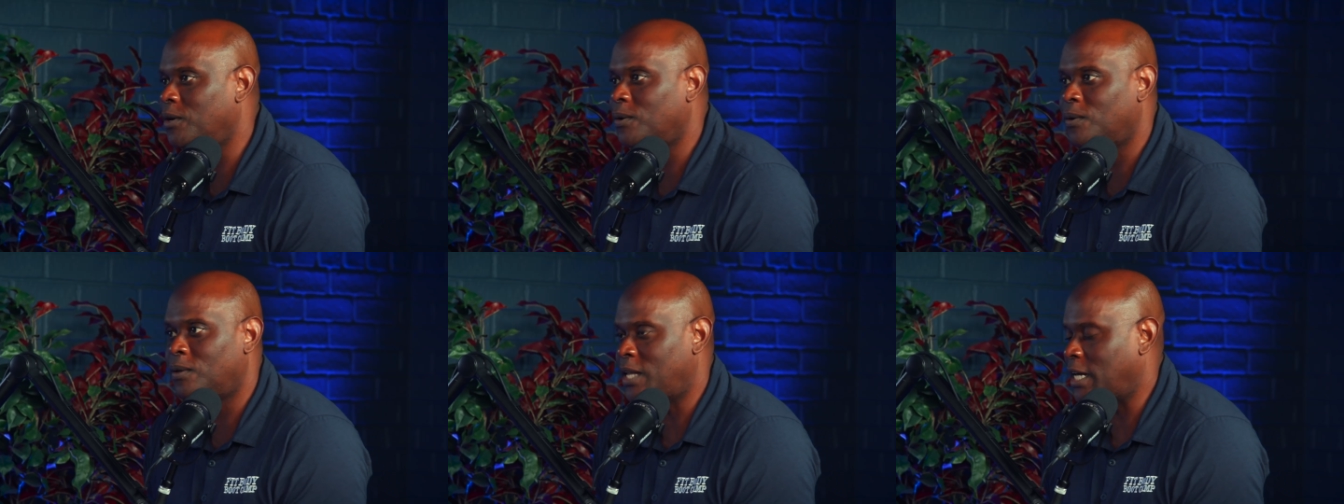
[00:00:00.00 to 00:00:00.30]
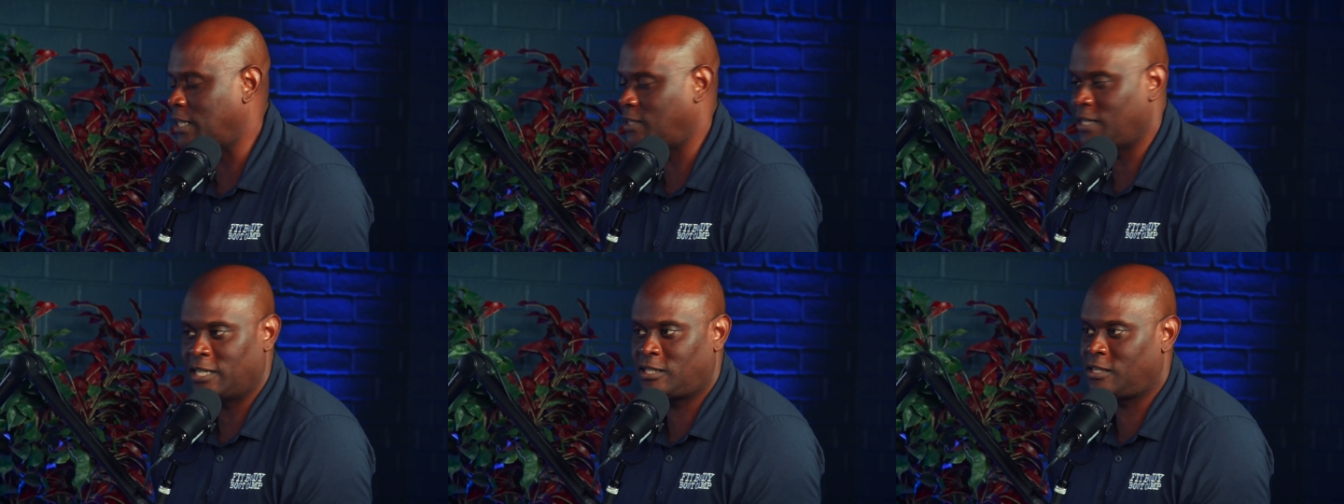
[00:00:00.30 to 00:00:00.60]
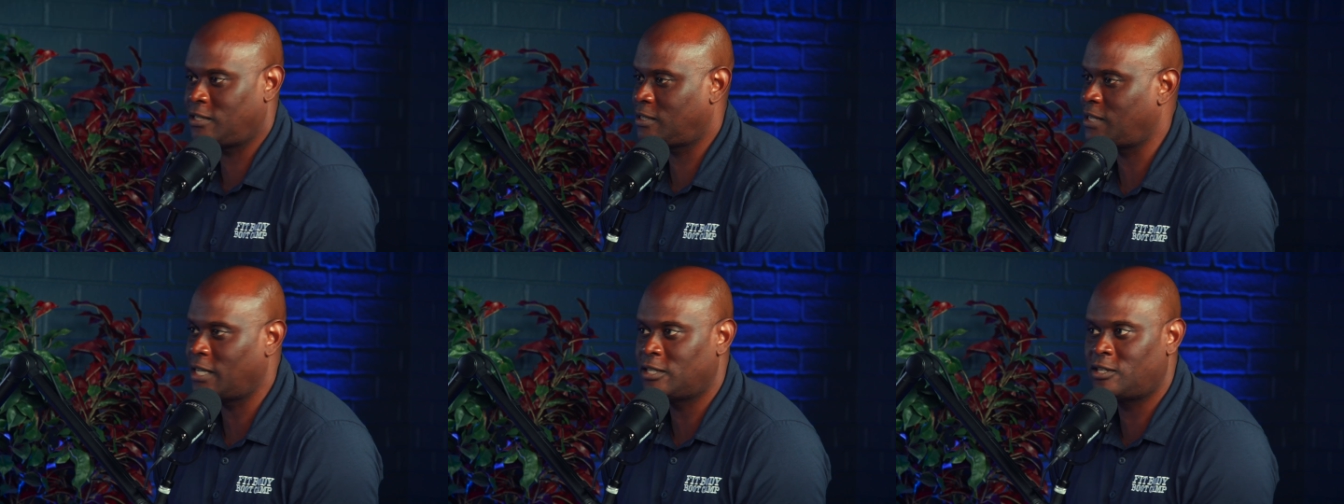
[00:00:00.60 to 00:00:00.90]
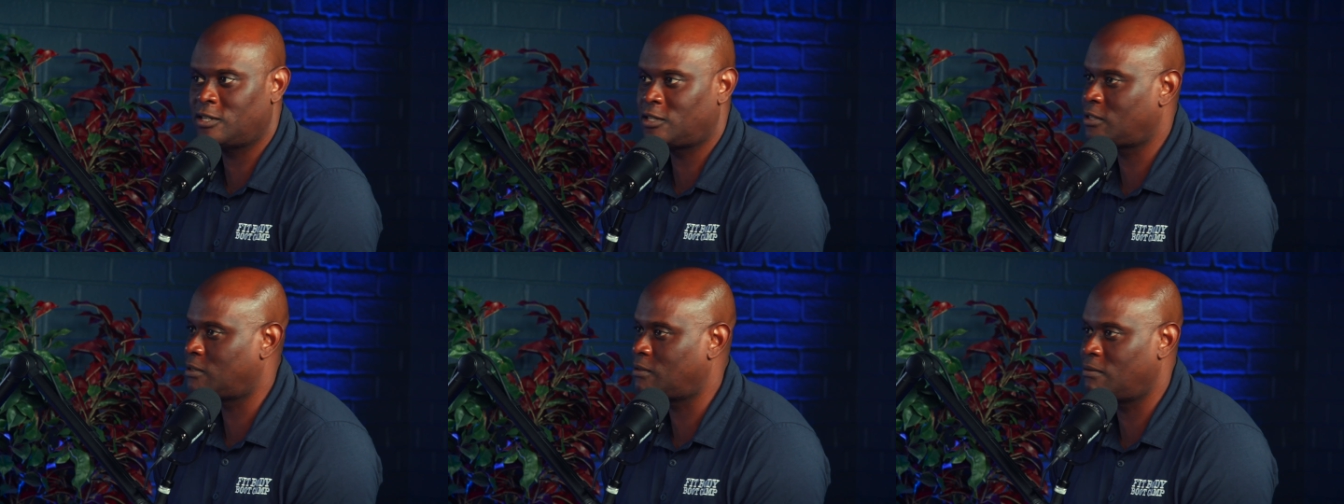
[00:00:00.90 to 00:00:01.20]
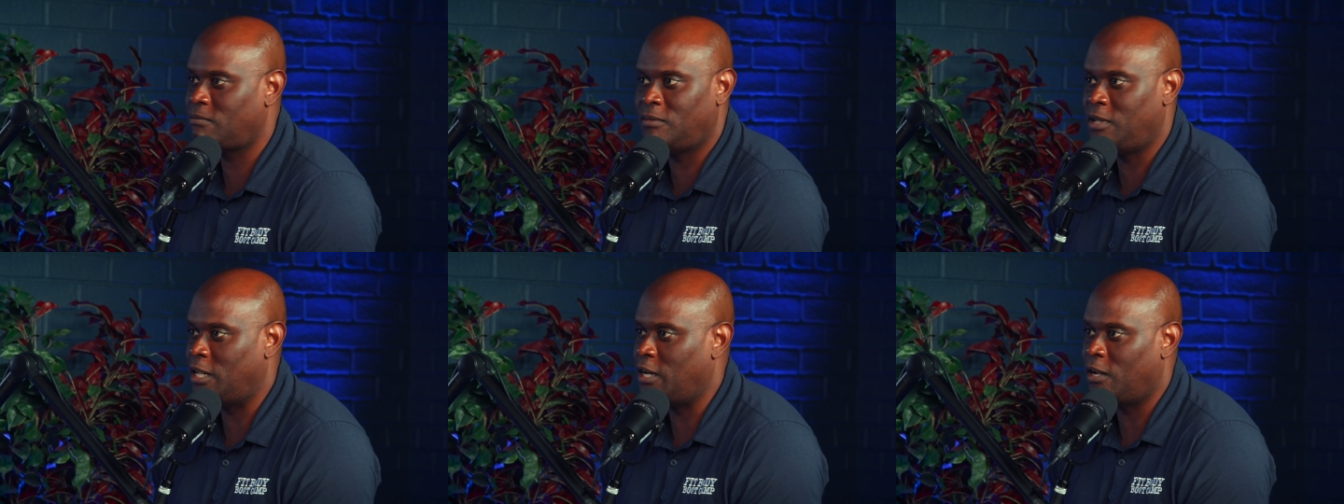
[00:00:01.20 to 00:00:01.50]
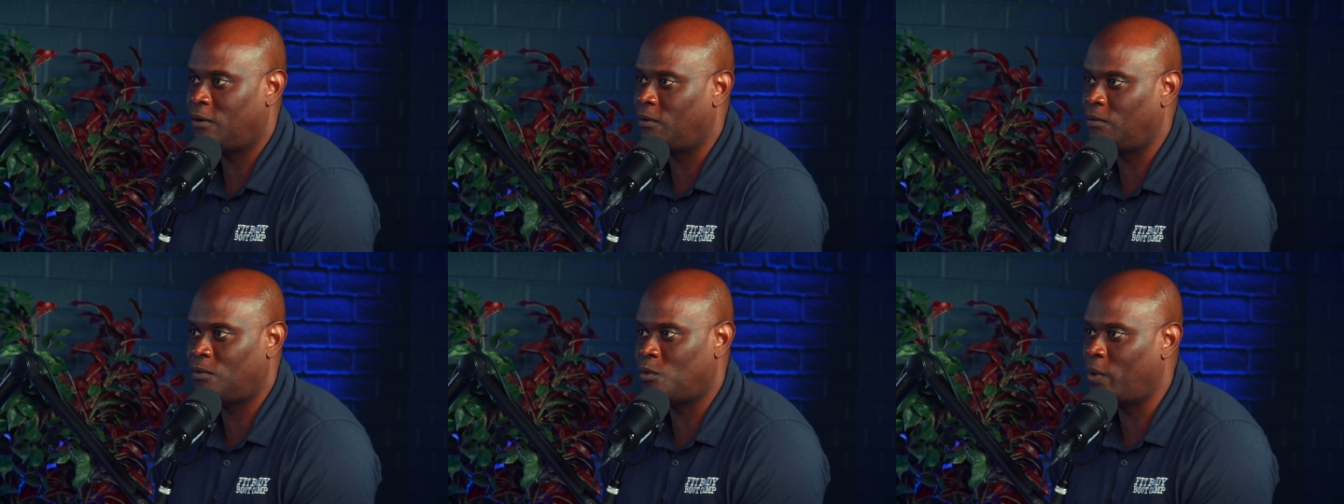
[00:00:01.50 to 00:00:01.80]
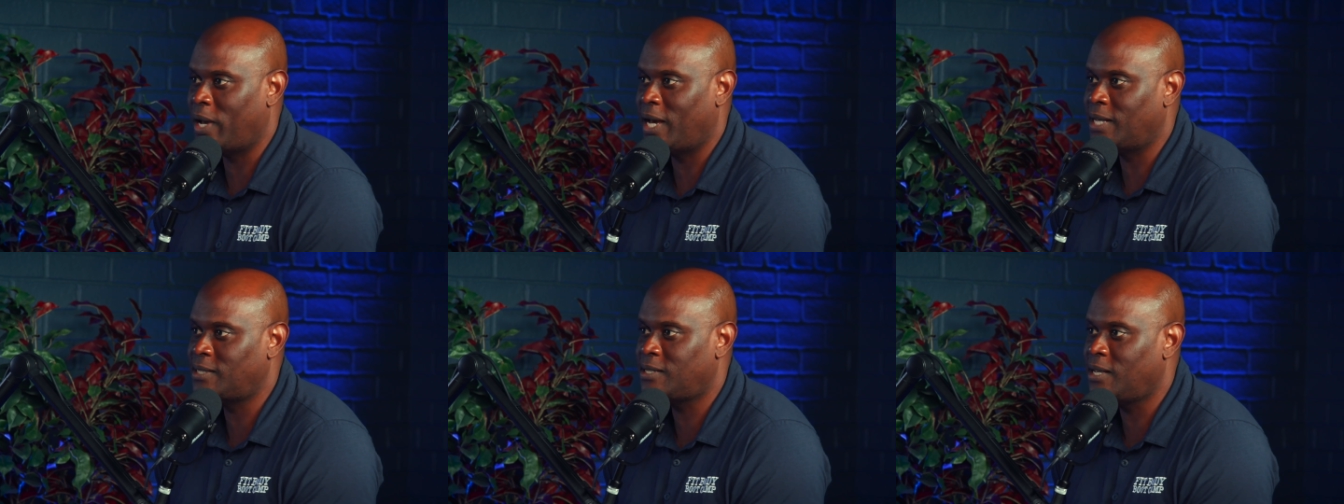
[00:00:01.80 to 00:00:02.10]
Totally. That, that's just that's just you know the
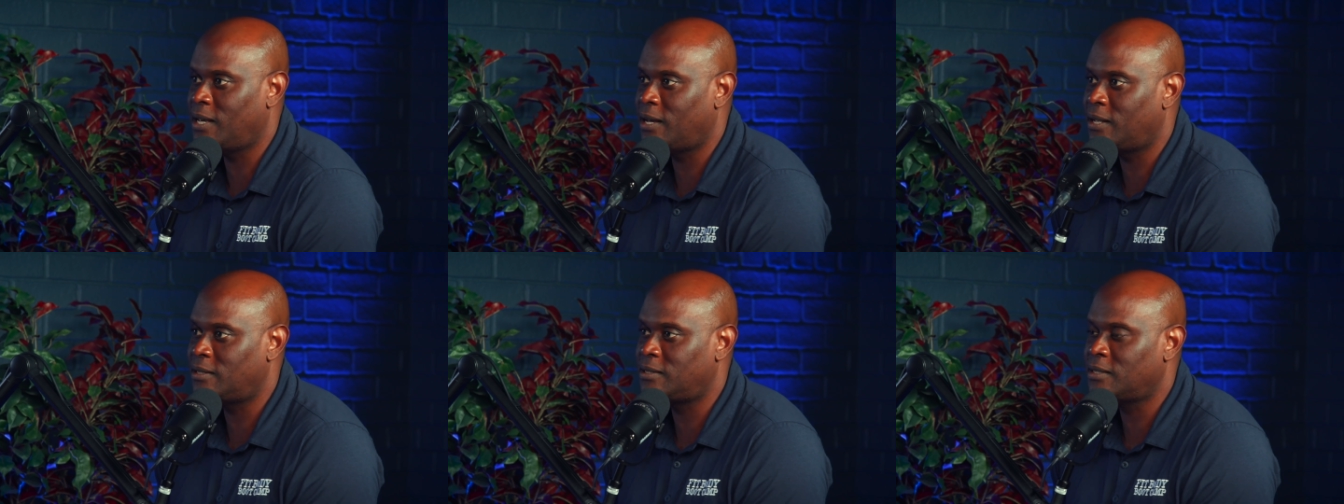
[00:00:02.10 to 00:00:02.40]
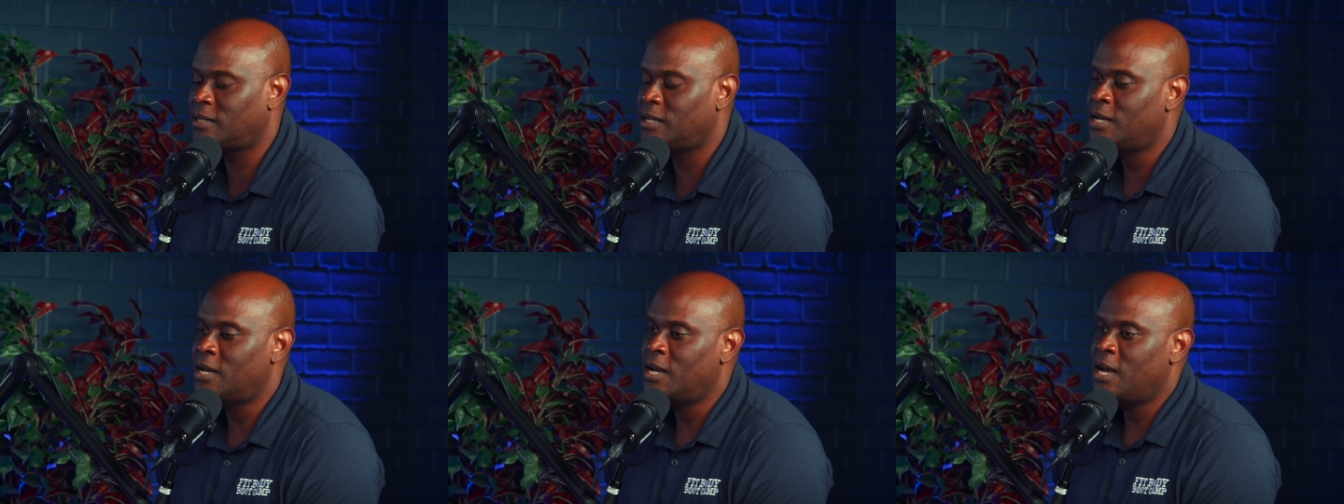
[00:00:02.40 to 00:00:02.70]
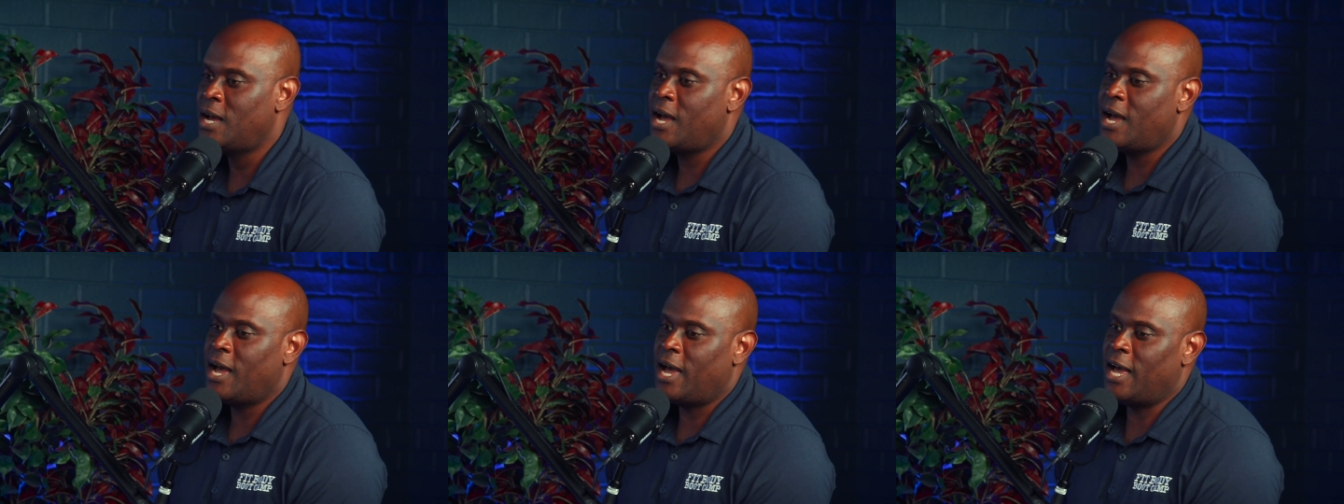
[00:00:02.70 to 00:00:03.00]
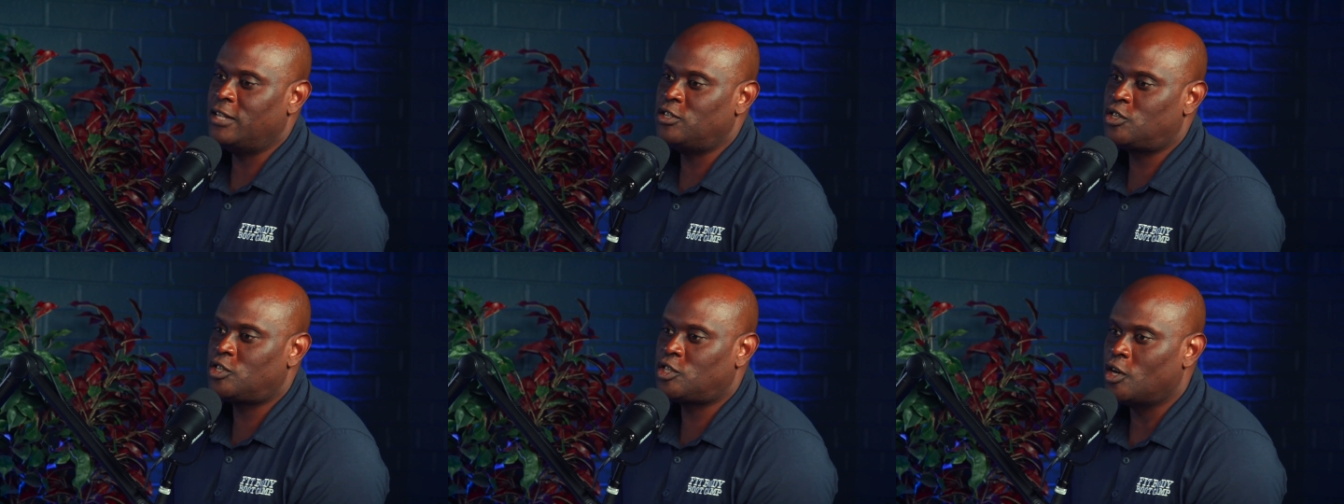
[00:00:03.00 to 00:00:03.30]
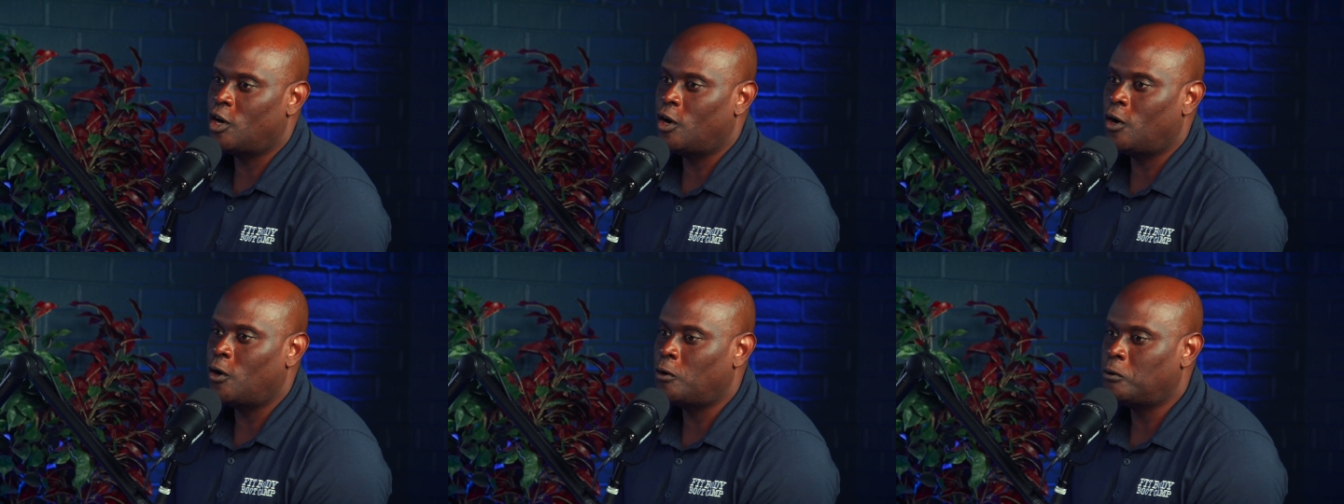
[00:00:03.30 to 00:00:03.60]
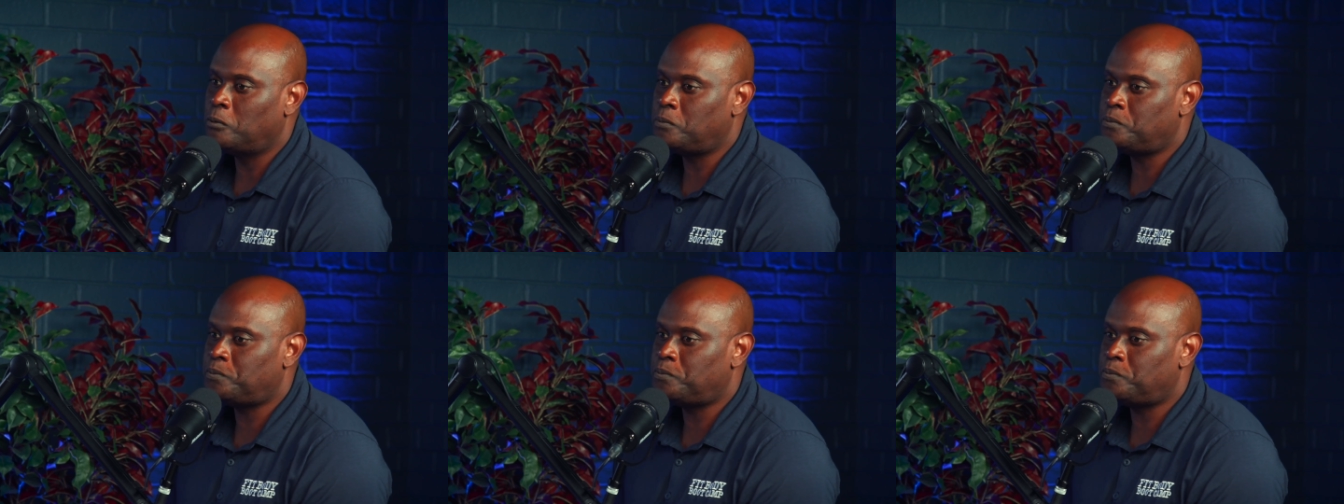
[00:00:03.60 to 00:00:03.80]
way I see it, and so